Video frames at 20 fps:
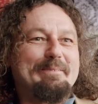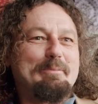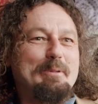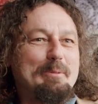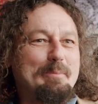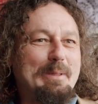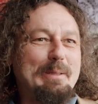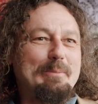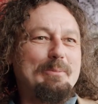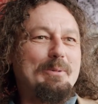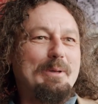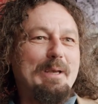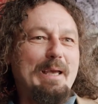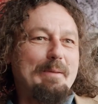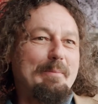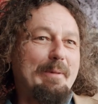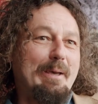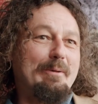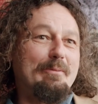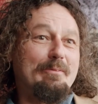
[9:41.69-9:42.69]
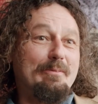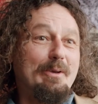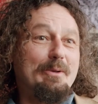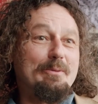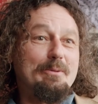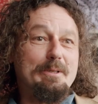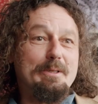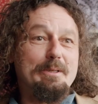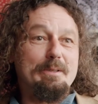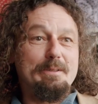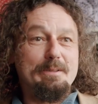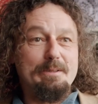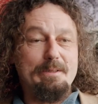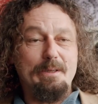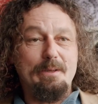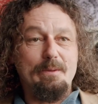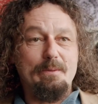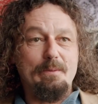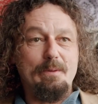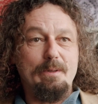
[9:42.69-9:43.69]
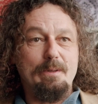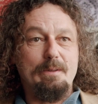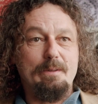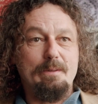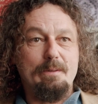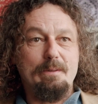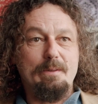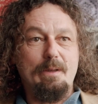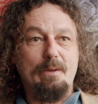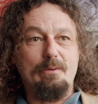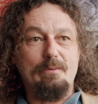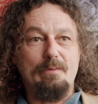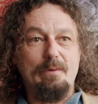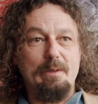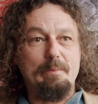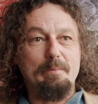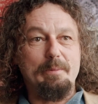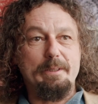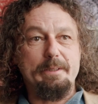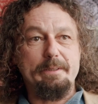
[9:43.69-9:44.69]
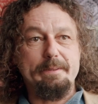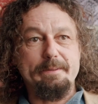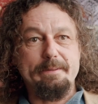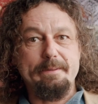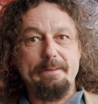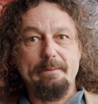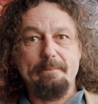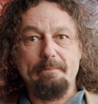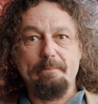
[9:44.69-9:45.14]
but people came out and voted, so I was very pleased.